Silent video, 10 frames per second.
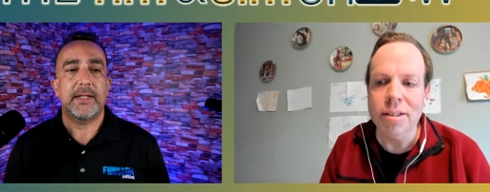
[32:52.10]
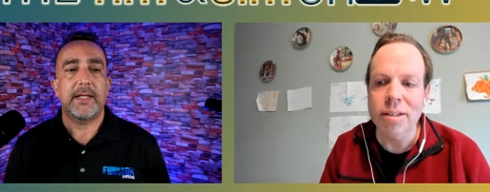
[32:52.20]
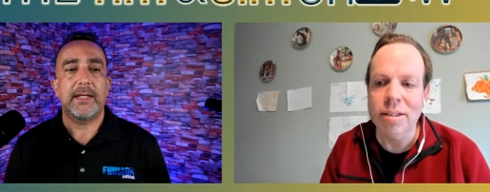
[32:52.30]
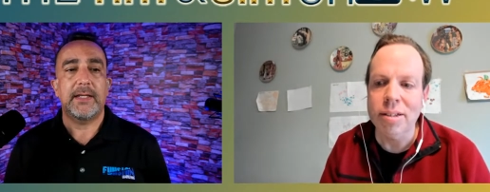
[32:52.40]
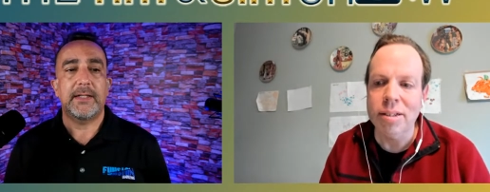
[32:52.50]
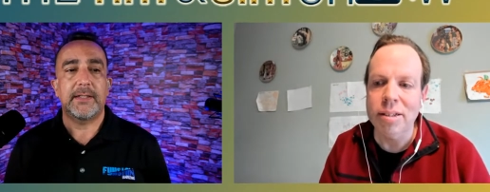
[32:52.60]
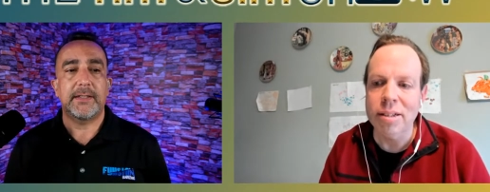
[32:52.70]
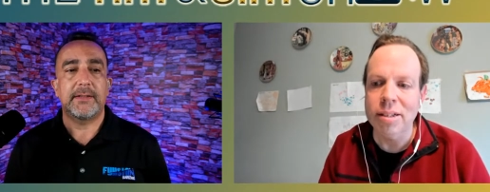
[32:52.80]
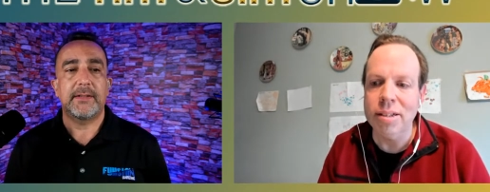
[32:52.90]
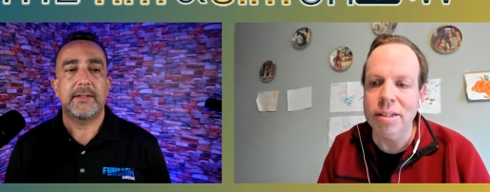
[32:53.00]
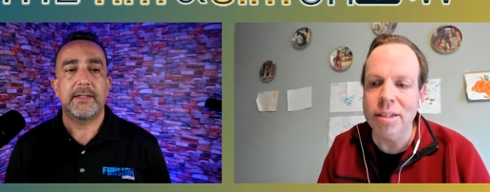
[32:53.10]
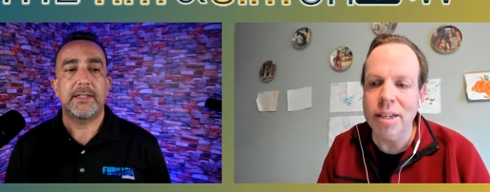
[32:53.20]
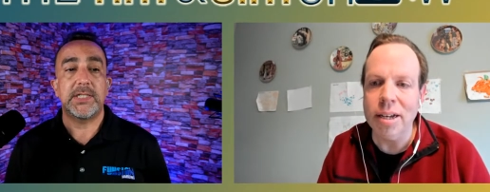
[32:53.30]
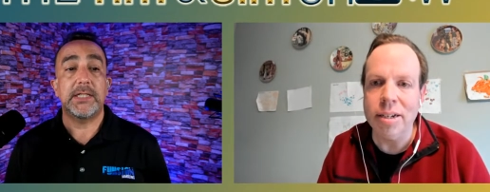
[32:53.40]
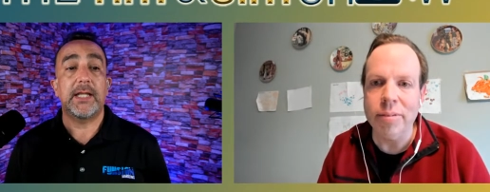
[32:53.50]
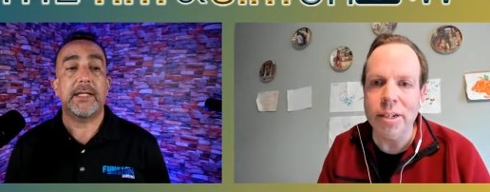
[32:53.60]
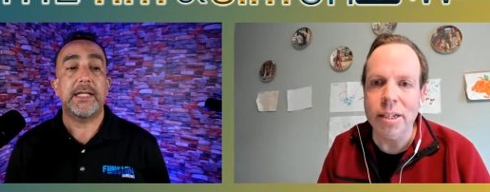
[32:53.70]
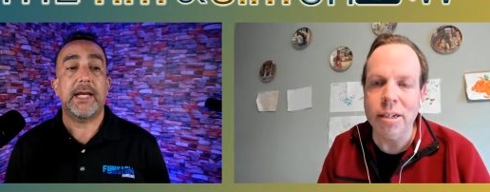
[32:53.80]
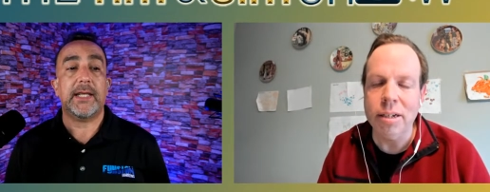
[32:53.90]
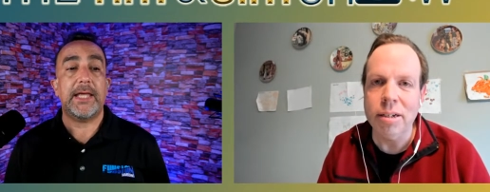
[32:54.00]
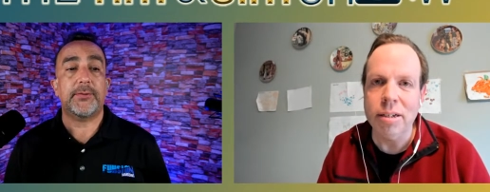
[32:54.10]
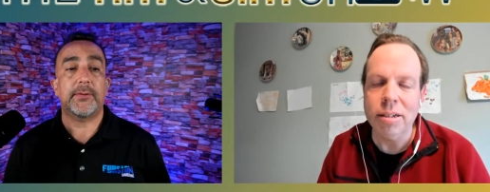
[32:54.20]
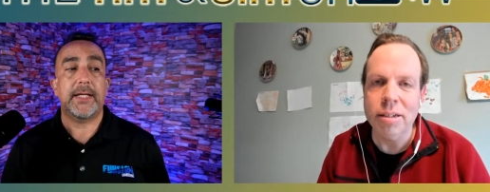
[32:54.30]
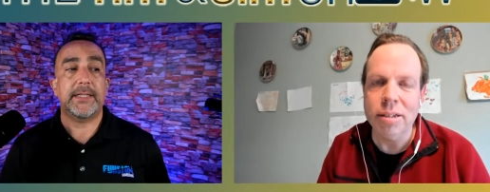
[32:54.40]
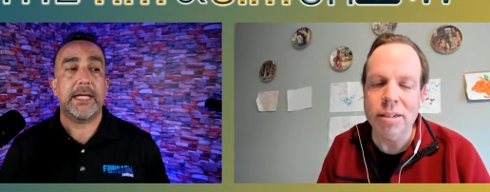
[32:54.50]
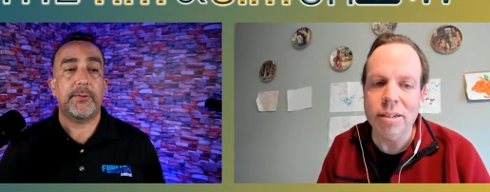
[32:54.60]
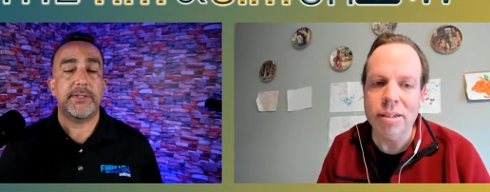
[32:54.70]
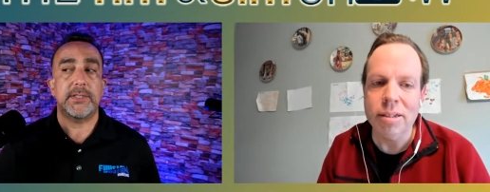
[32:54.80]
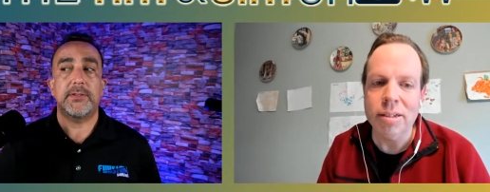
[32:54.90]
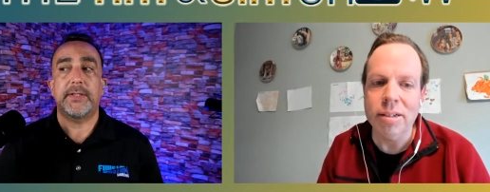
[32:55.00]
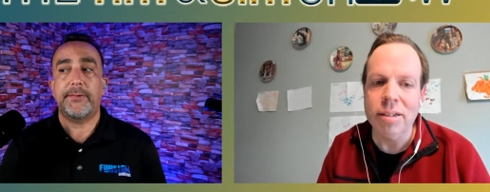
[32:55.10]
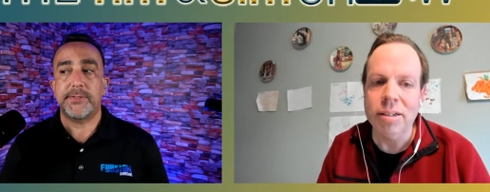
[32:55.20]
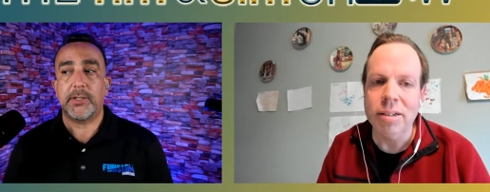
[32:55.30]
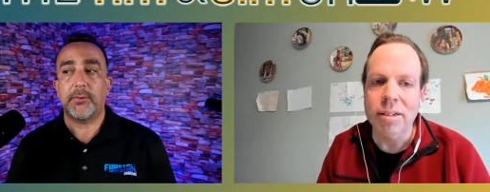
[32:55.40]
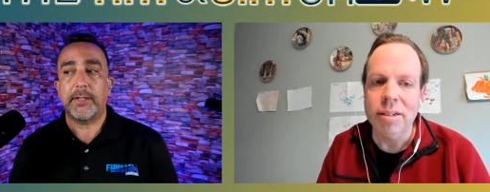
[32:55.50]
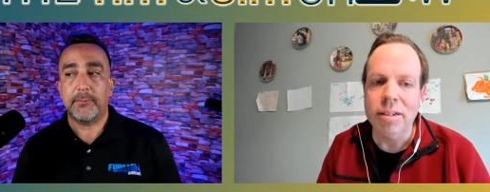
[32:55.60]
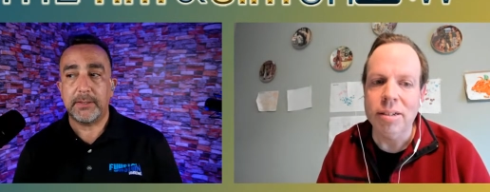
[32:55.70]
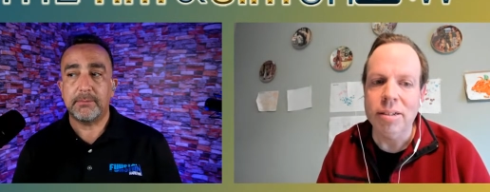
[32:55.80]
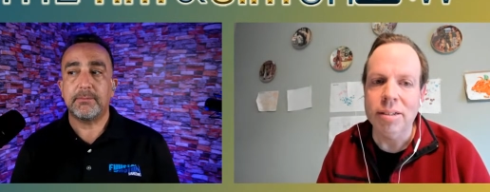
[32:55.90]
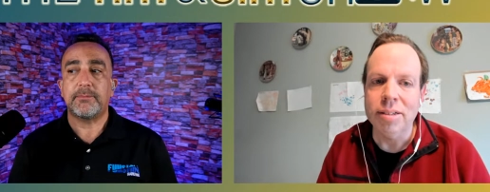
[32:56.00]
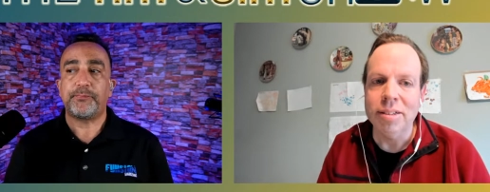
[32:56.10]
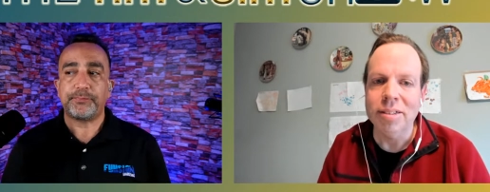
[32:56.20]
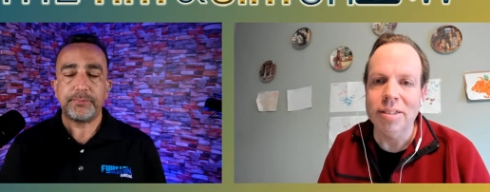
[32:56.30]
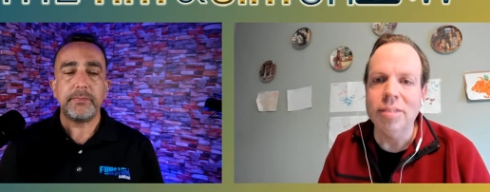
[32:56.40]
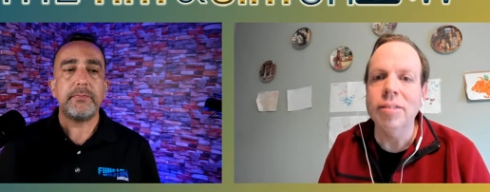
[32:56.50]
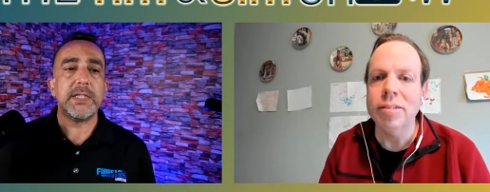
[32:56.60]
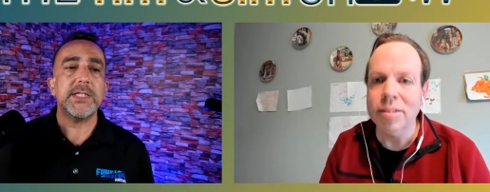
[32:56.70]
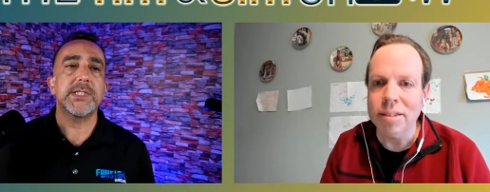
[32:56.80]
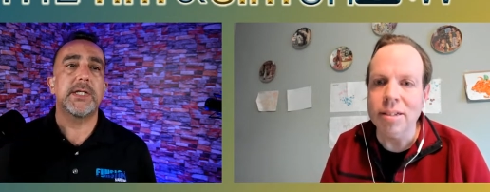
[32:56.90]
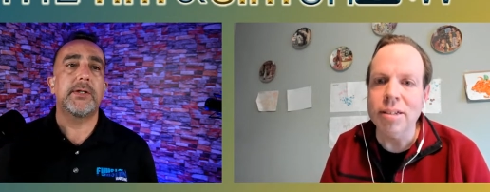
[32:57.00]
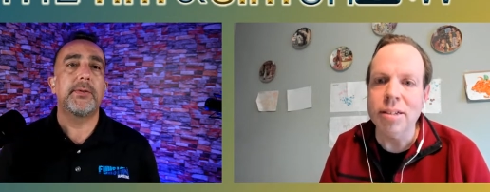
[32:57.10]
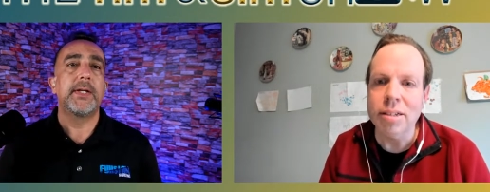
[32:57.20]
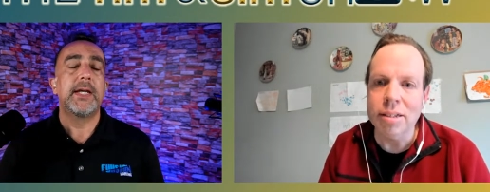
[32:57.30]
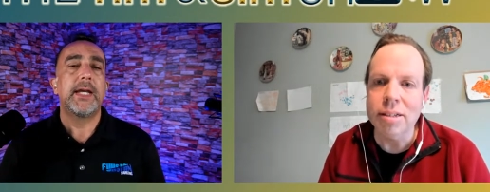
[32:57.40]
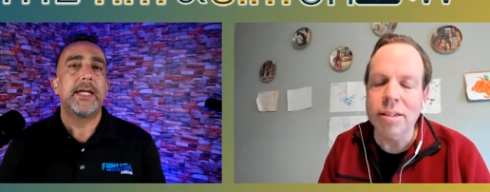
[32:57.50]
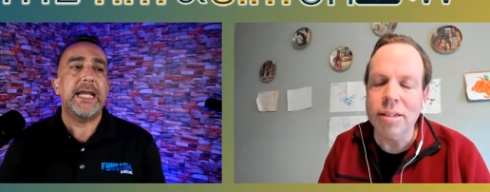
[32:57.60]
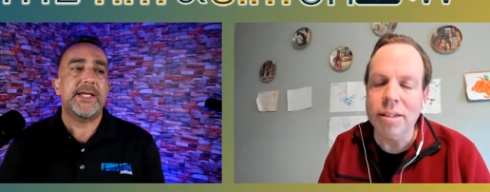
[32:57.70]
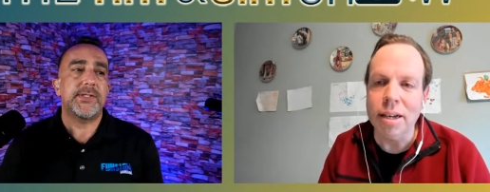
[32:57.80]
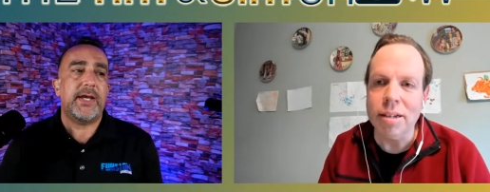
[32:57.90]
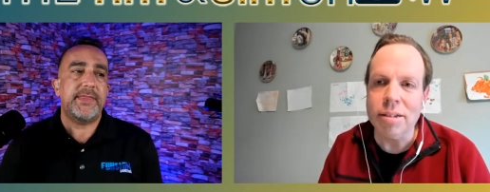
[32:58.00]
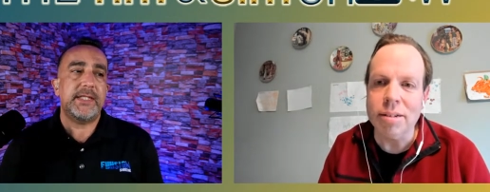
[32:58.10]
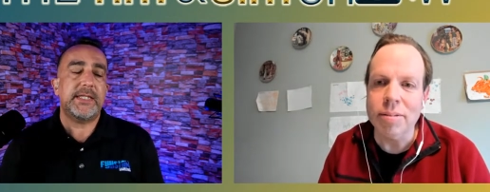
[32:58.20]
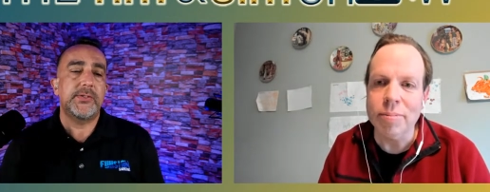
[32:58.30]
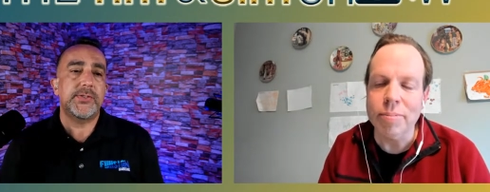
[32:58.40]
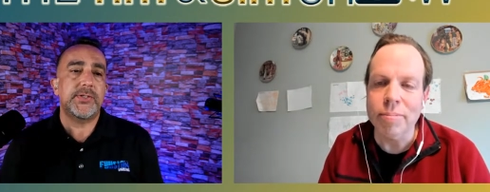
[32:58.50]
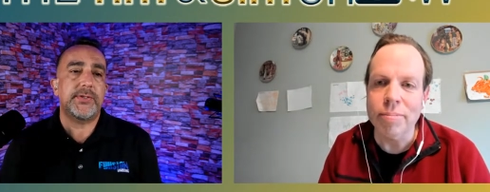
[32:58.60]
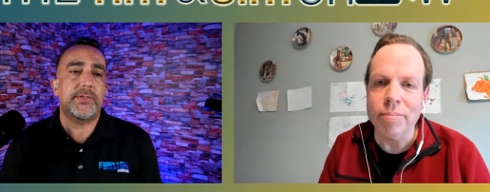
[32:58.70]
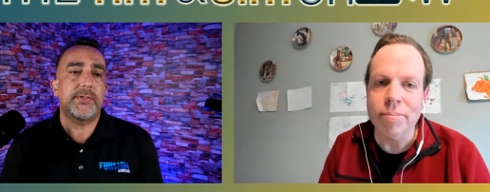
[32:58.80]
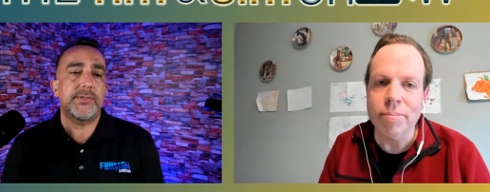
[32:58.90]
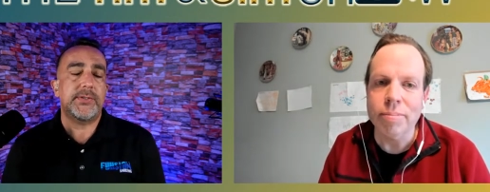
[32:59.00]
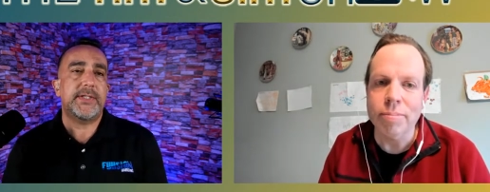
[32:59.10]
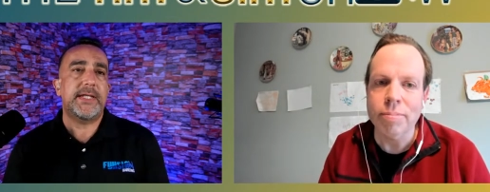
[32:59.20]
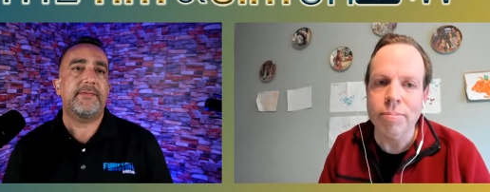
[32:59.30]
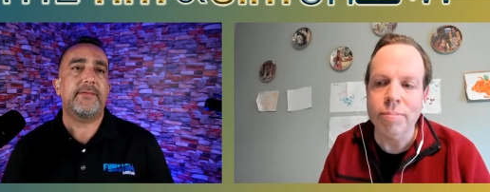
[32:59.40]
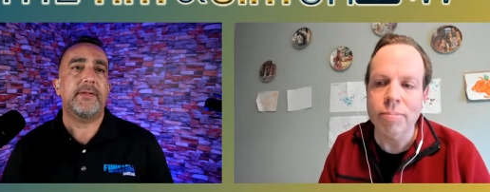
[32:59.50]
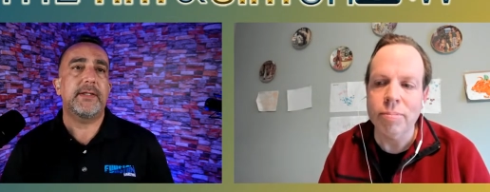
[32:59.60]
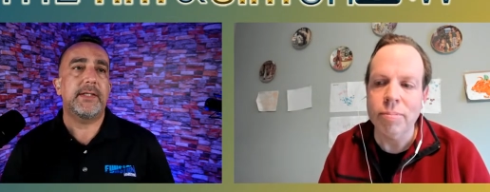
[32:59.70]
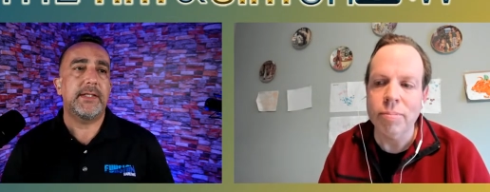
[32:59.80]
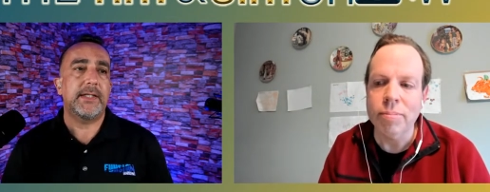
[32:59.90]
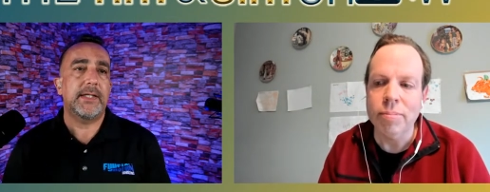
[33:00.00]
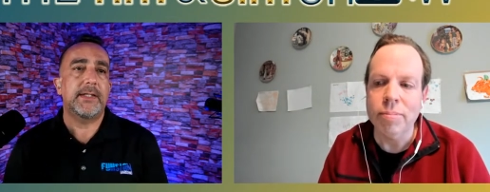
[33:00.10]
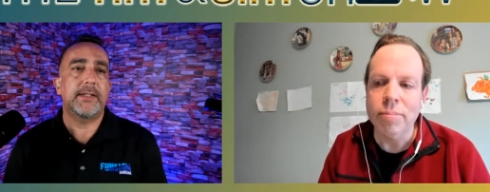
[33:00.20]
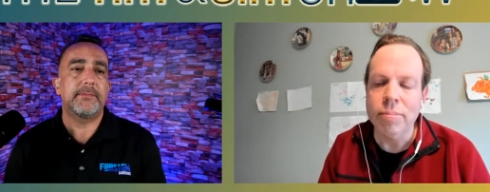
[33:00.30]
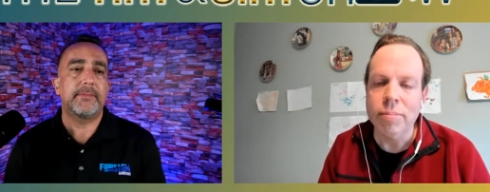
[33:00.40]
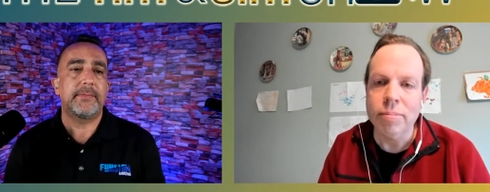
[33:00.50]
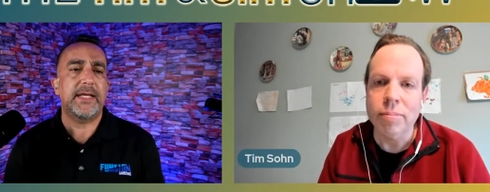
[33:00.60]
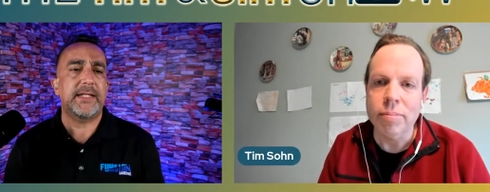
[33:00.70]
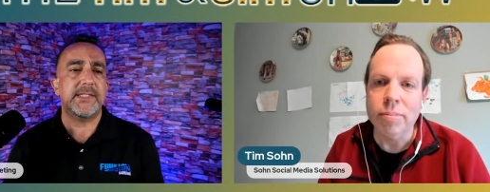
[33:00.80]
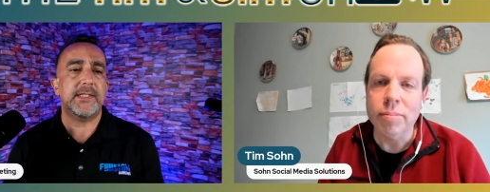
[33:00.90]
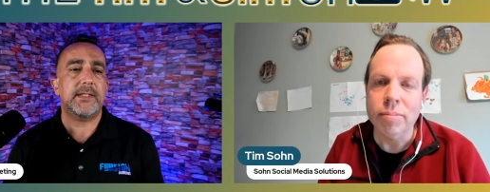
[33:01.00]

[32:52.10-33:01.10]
Speaker 1: And uh and she like yeah, Catherine liked that one too. That was a great one. So yeah, so I think those are those are definitely um yeah, that's a